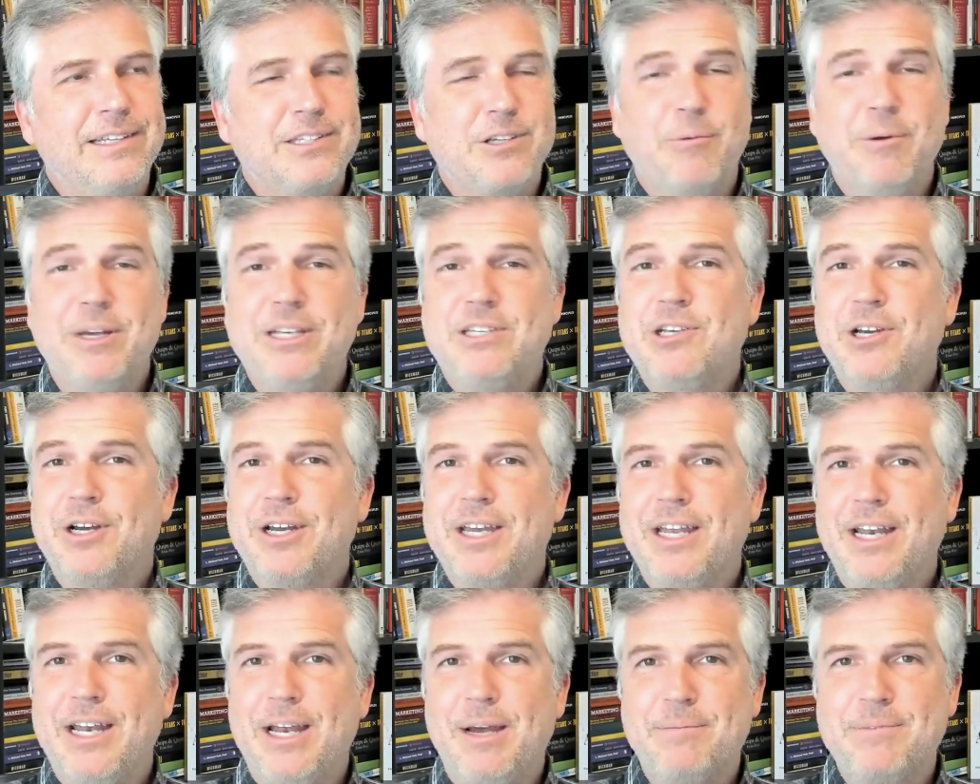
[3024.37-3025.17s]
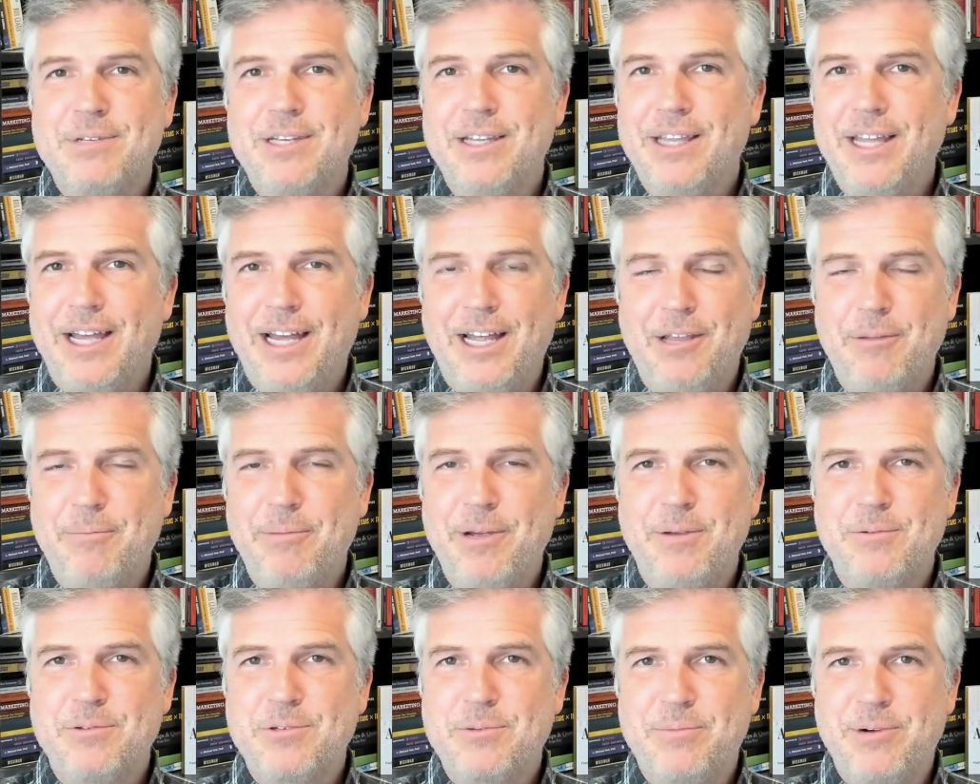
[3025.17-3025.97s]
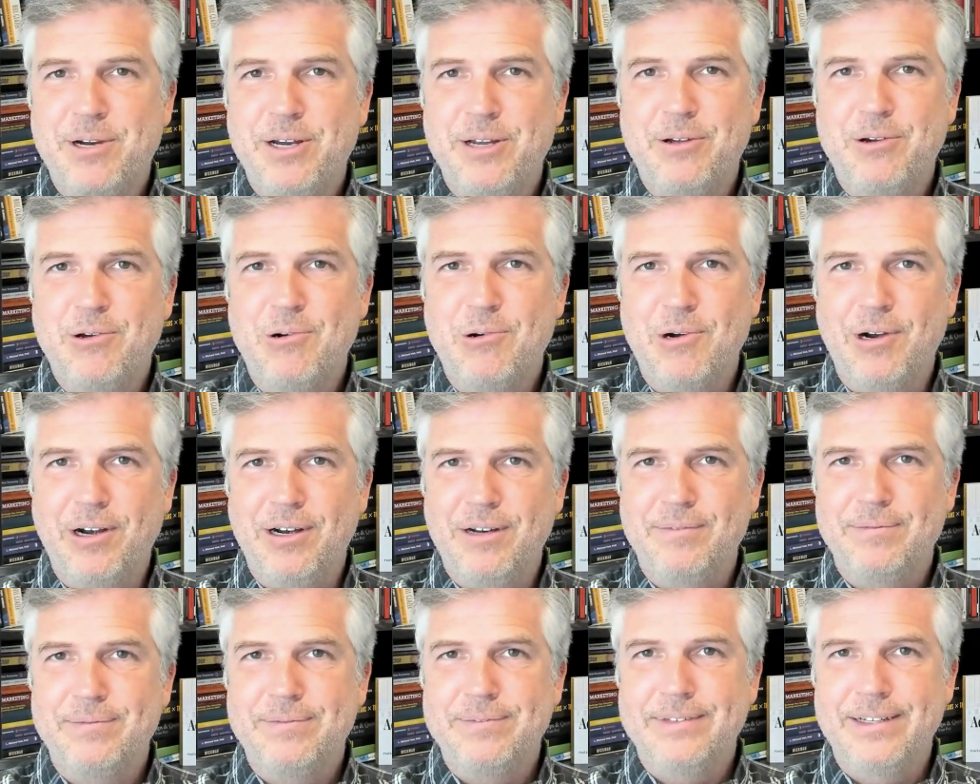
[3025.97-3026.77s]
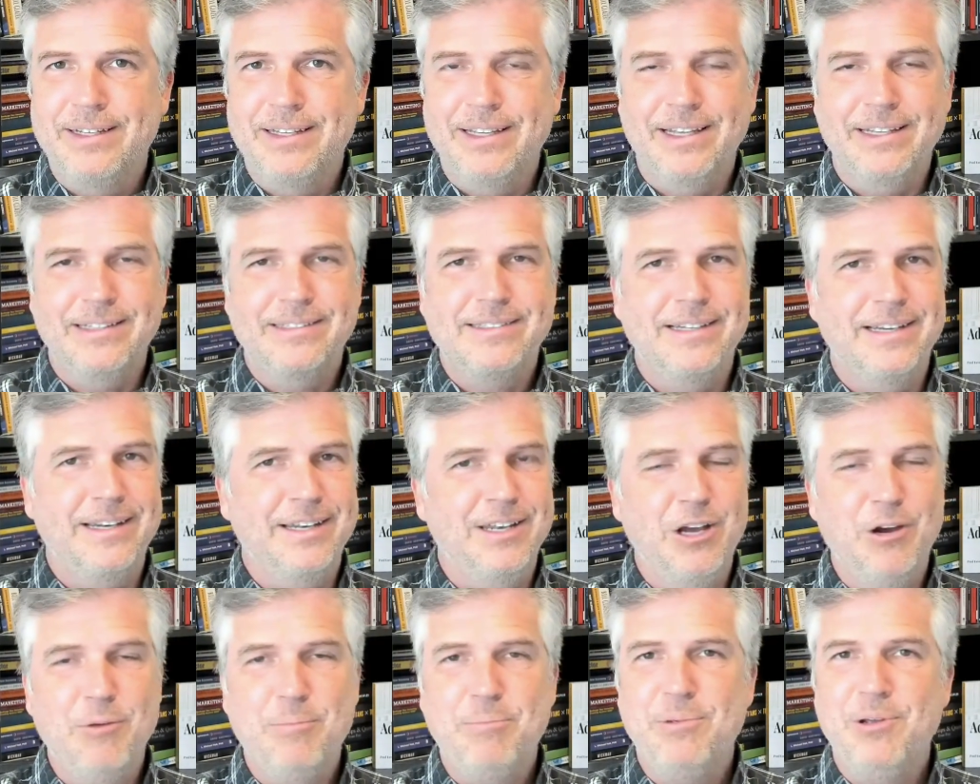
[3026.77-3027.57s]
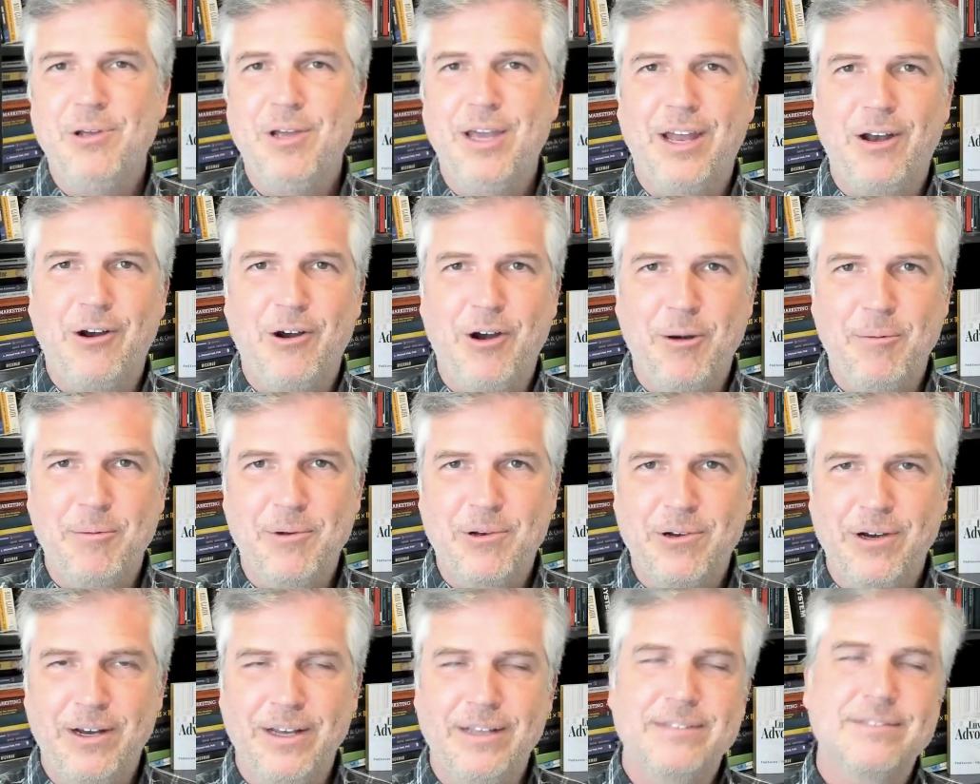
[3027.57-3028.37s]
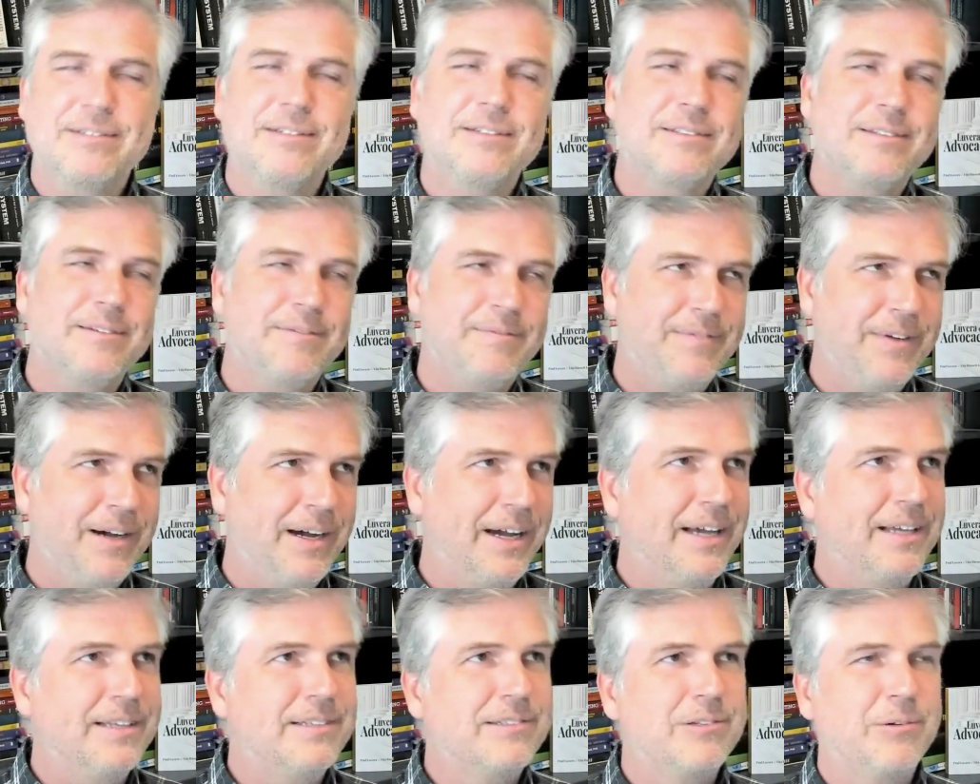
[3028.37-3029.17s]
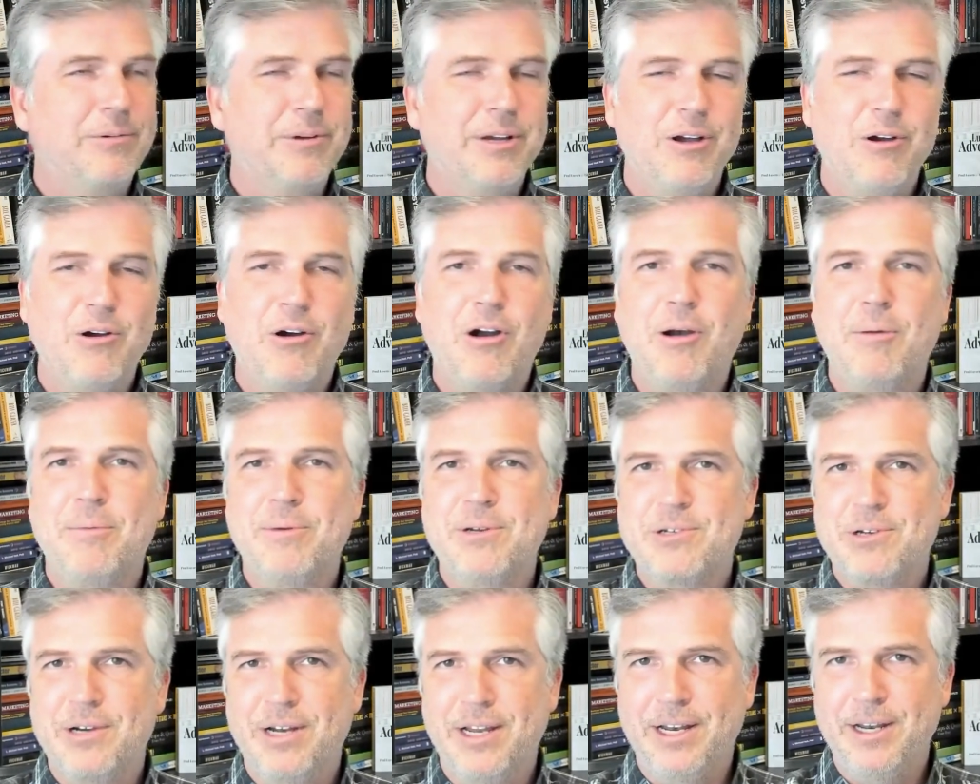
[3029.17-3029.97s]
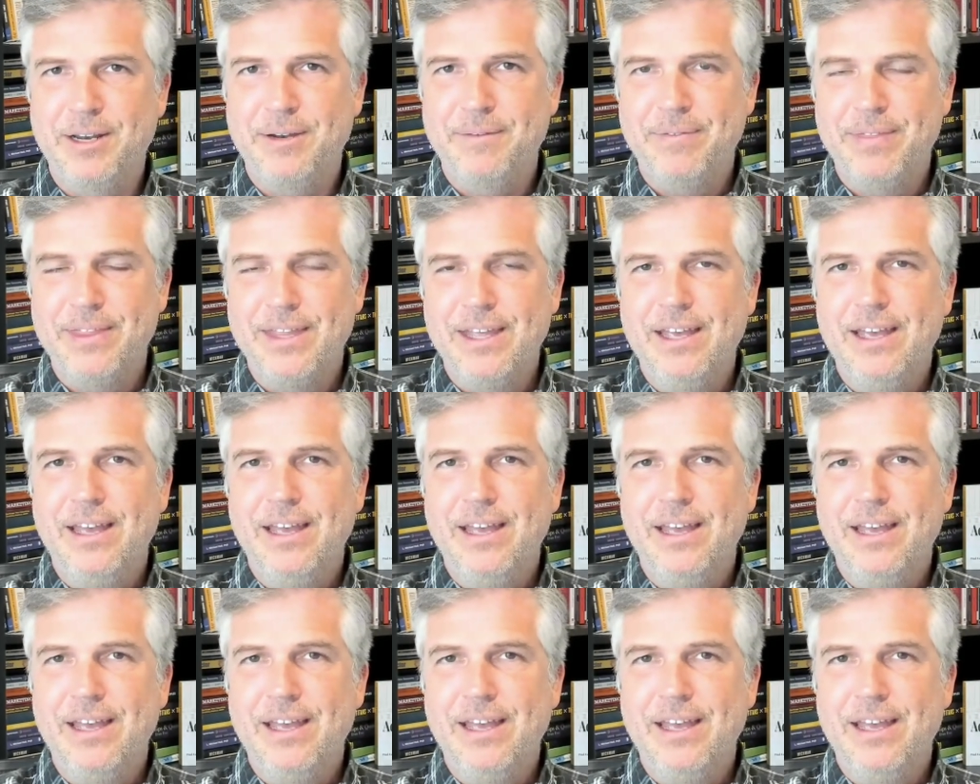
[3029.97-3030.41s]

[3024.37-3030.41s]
And so we took it up to the Alabama Supreme Court. And they said, nope, you got to arbitrate. So I said, fine. So we go arbitrate it.